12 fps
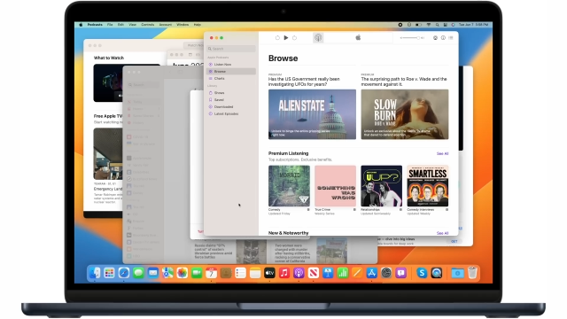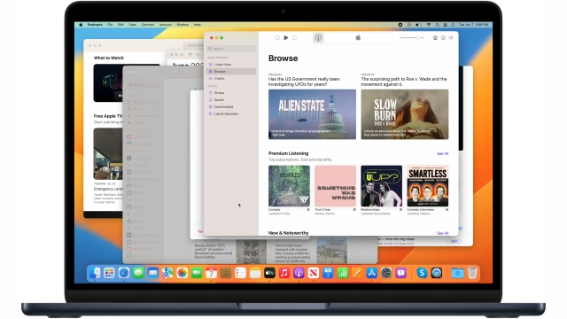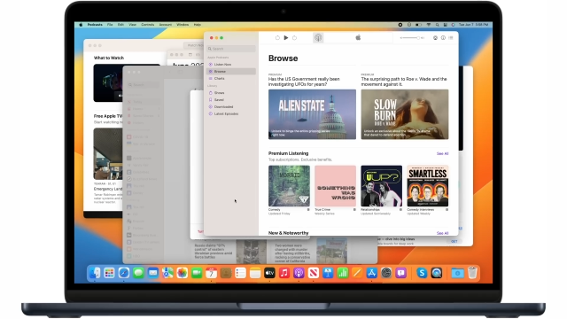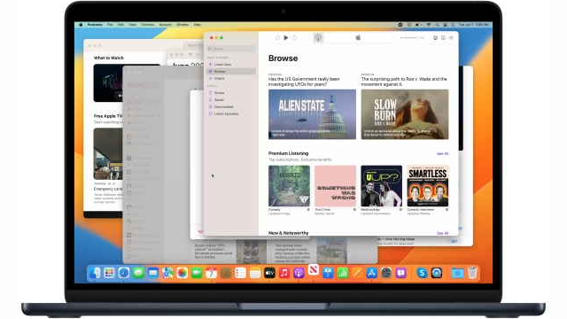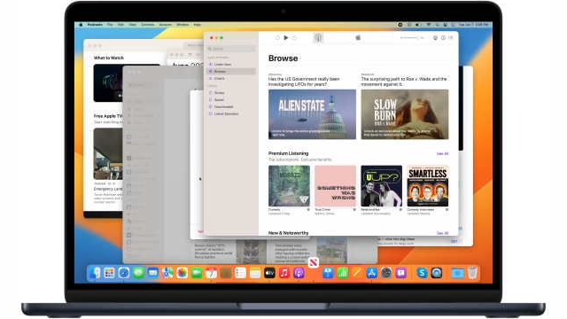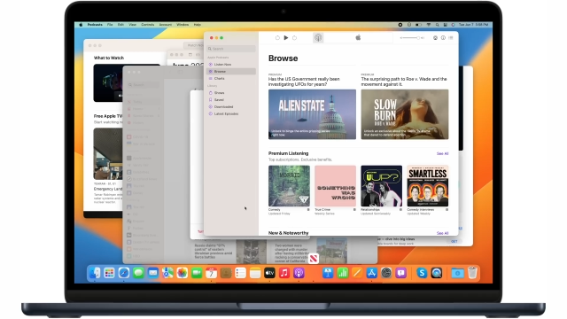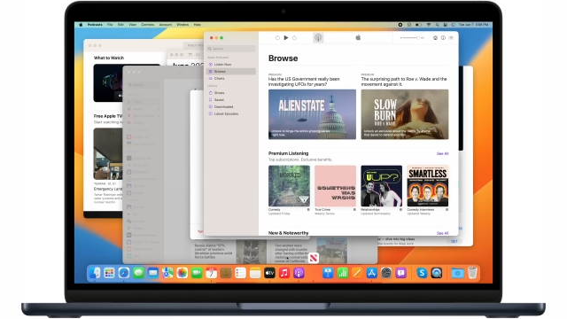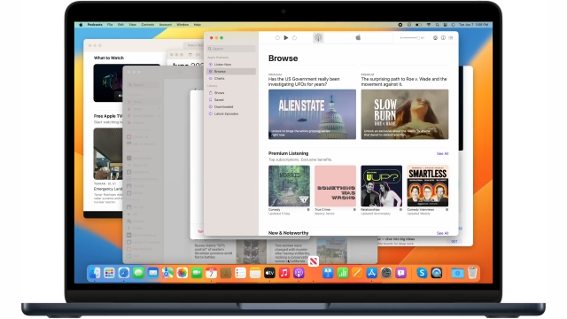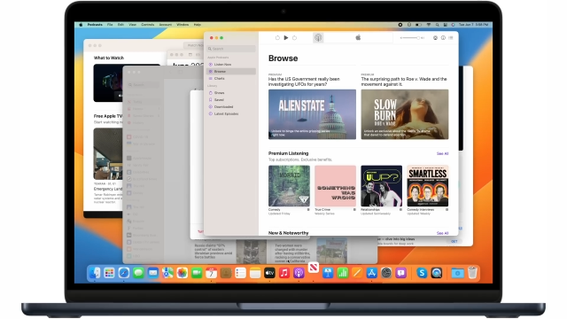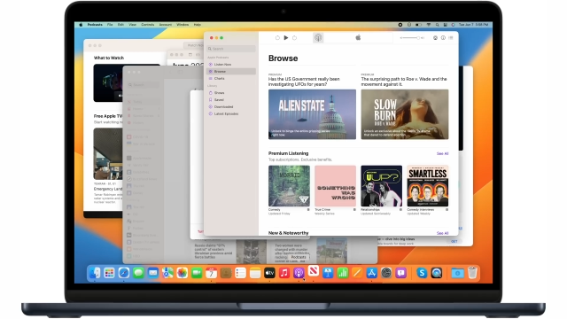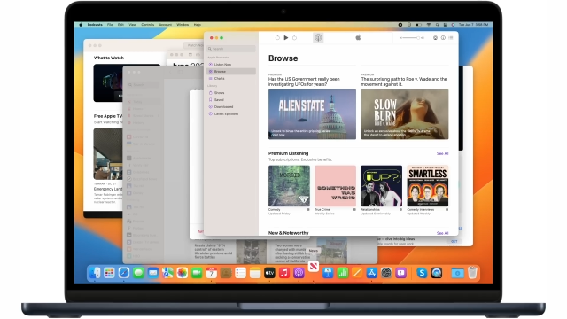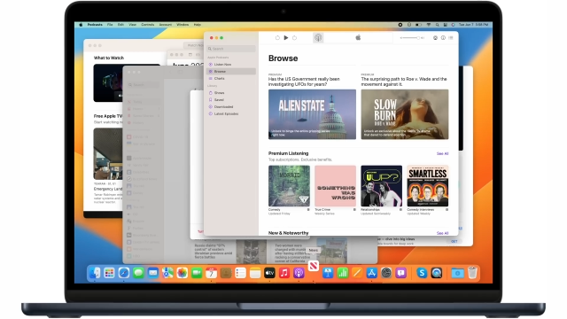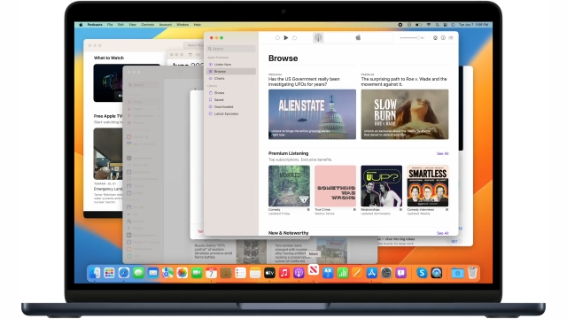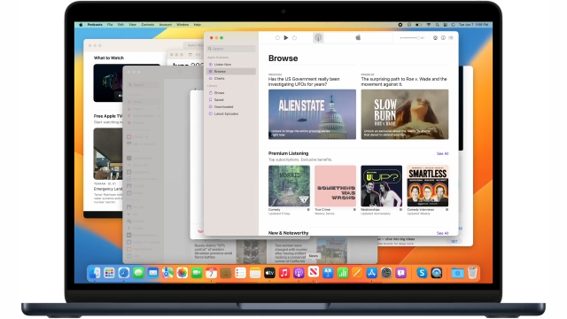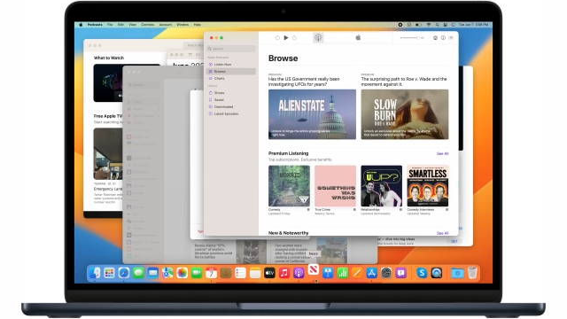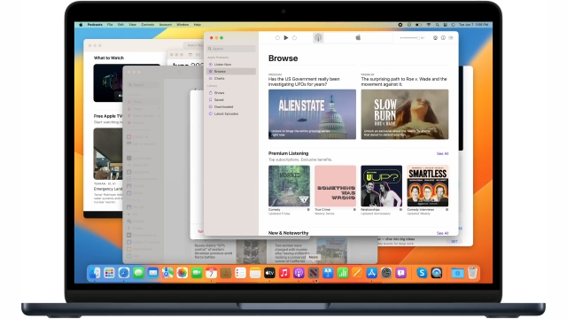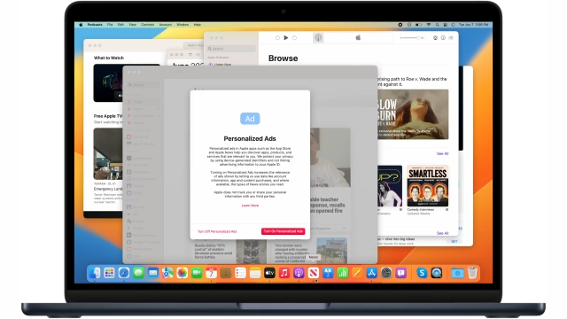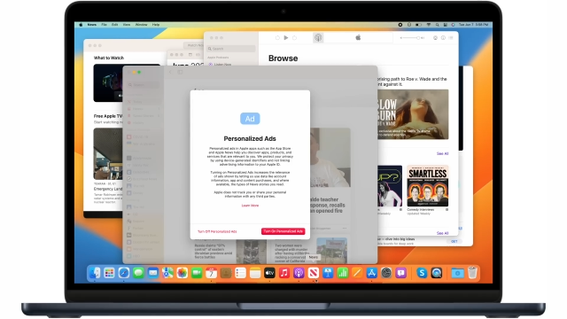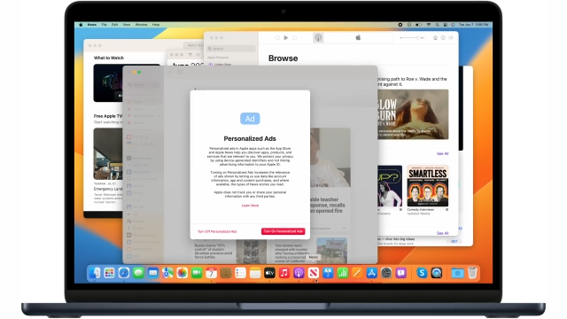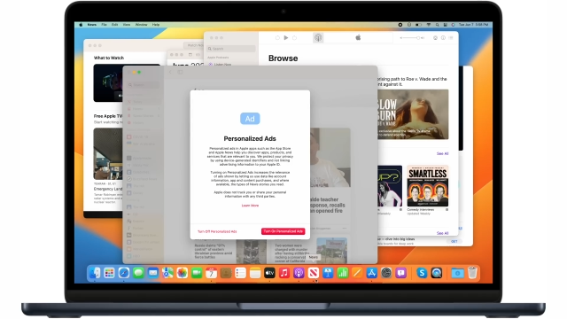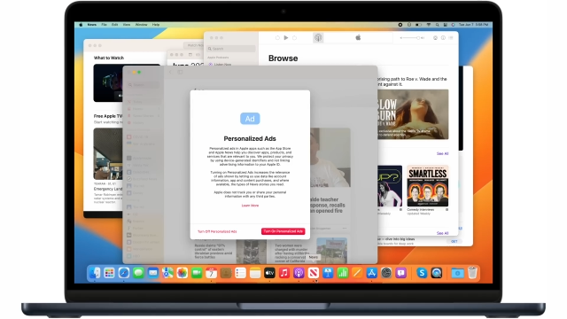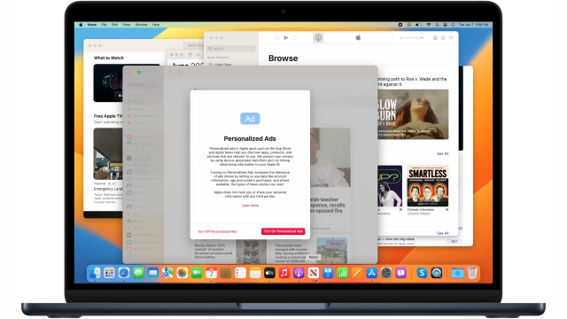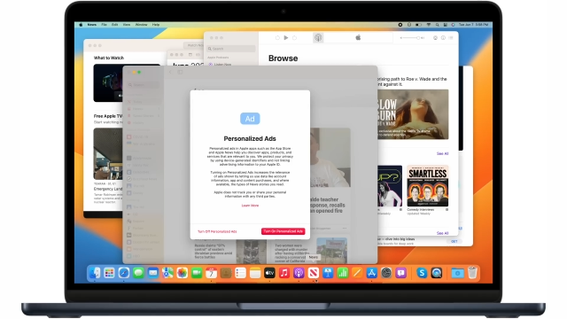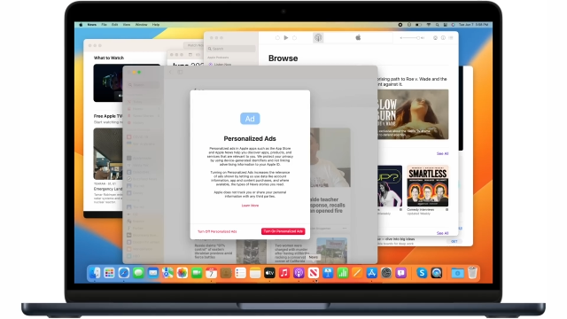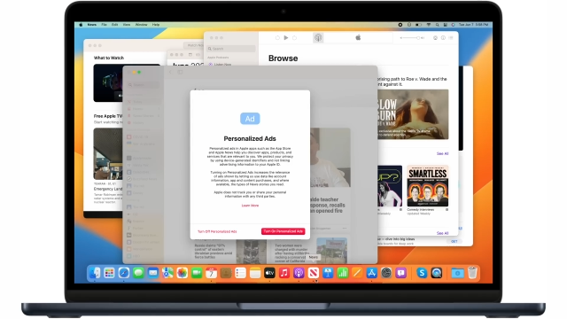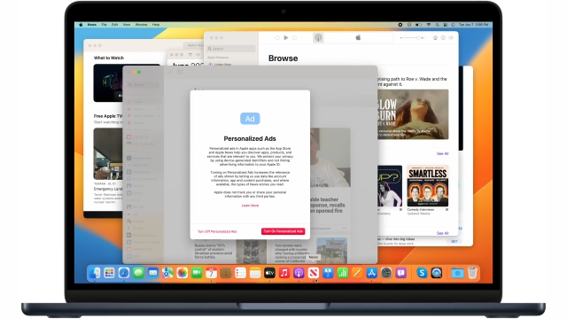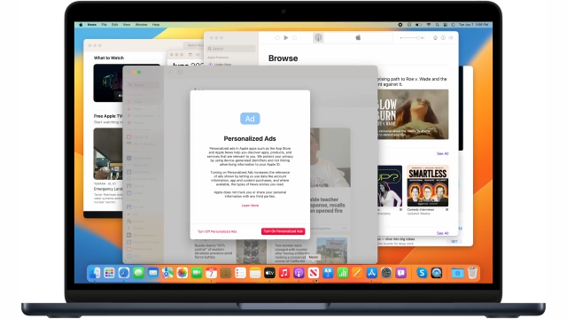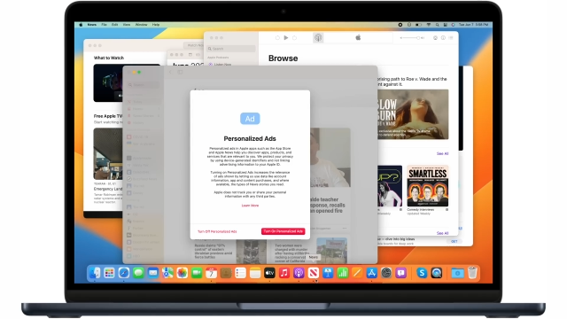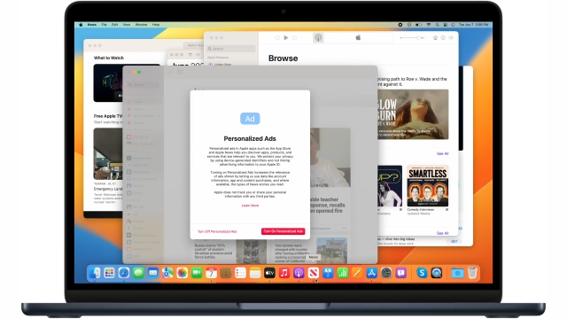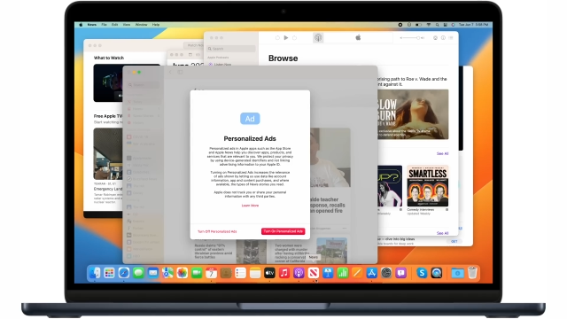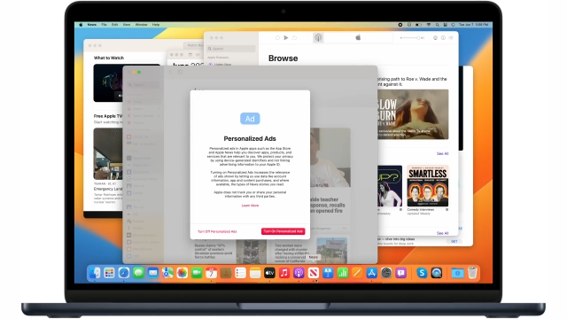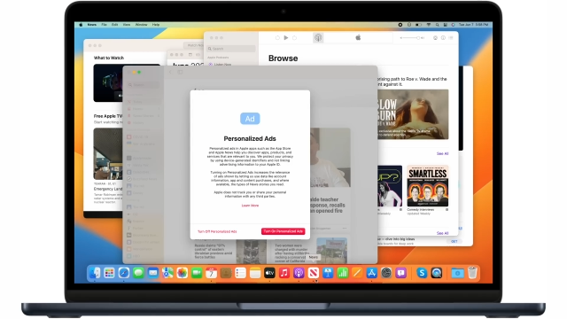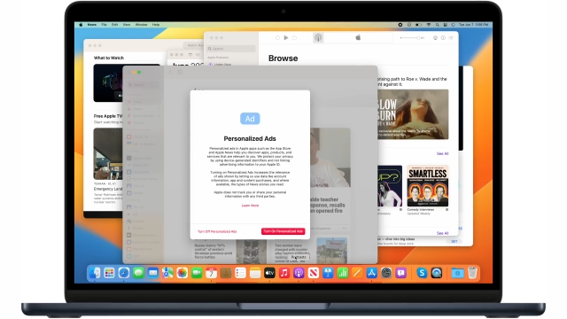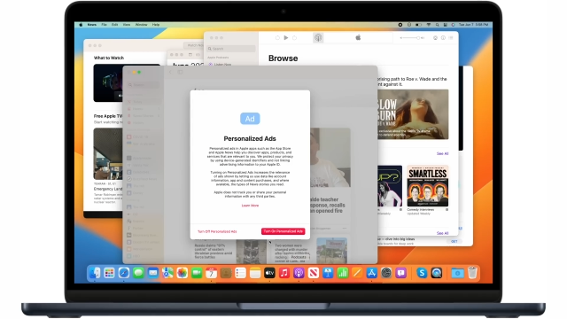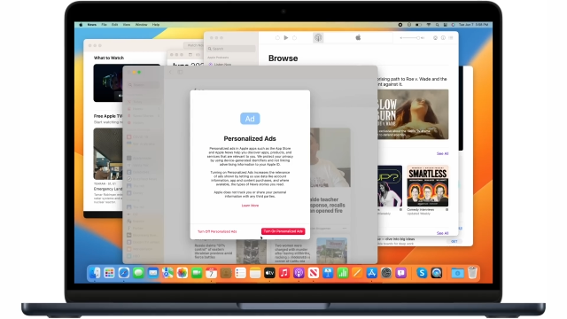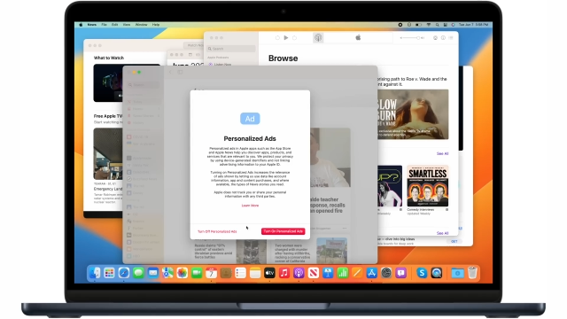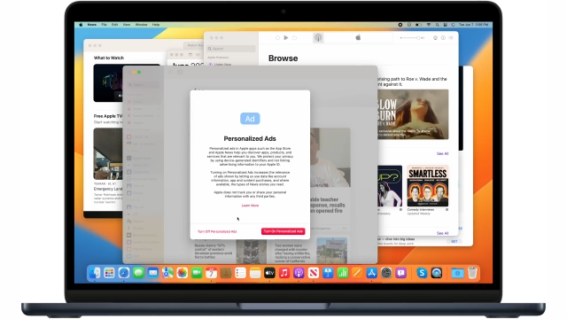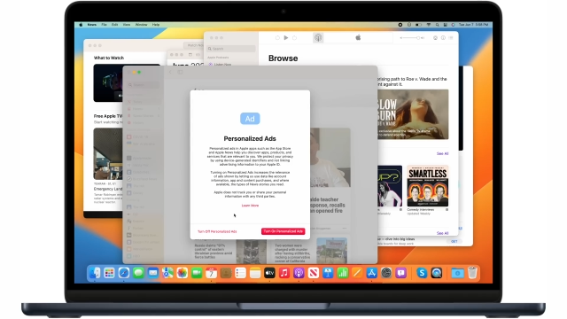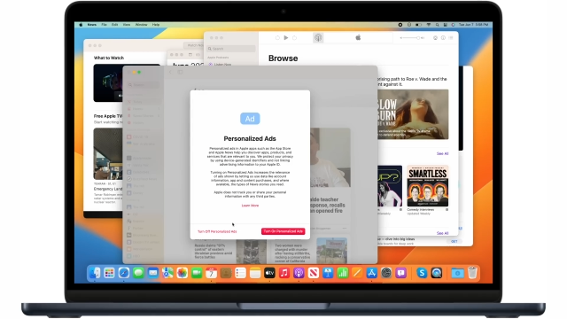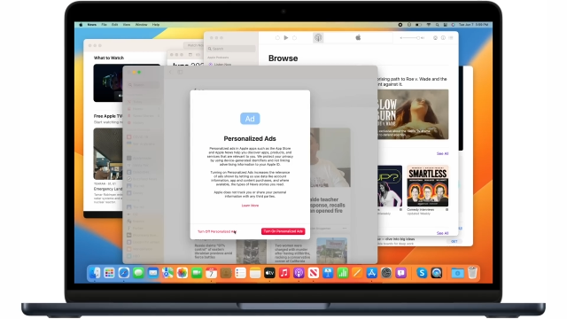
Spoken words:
(no speaker visible)